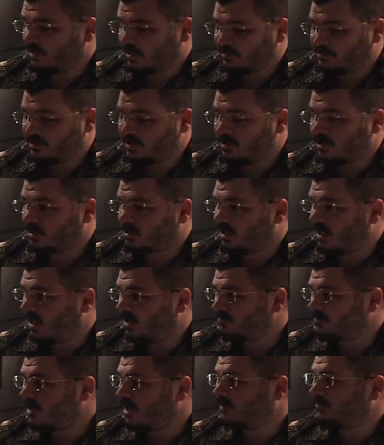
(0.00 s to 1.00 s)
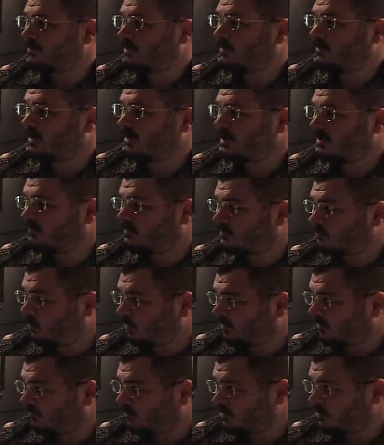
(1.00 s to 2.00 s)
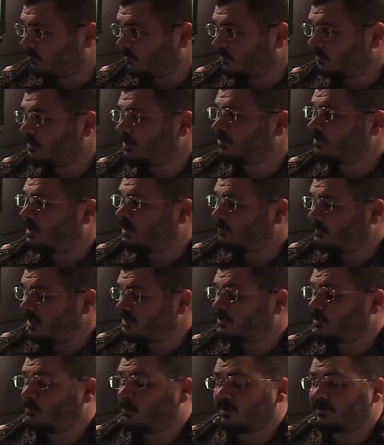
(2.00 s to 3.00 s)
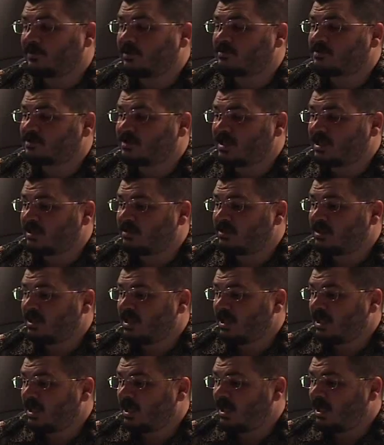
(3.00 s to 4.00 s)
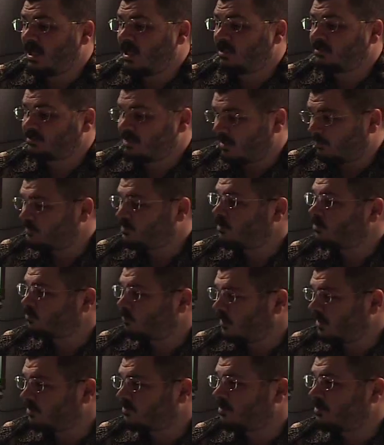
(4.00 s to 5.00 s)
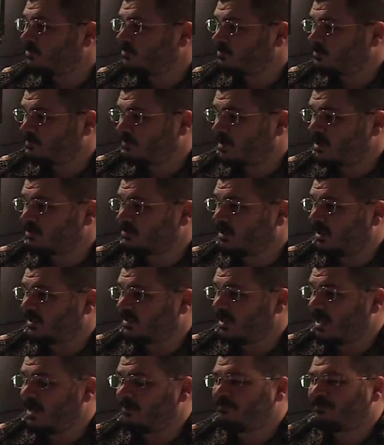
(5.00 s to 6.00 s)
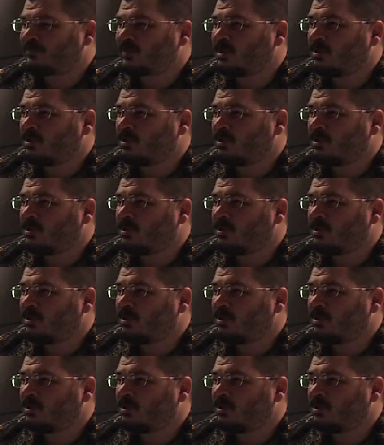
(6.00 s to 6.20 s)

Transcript: They see the clouds out there. They give us what the visibilities are based on what they're seeing, temperatures, winds, things like that.